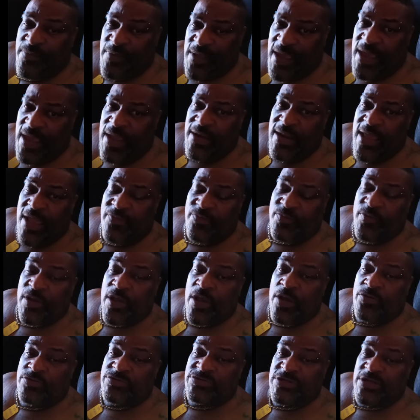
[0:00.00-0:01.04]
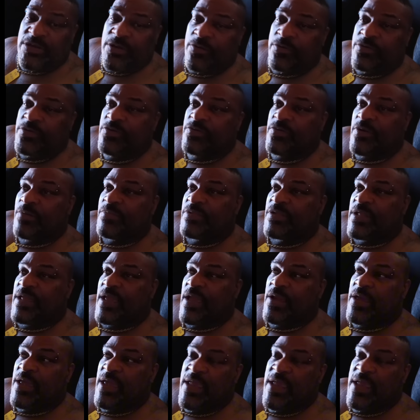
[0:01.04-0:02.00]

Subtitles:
And that's what goes on, you know what I'm saying?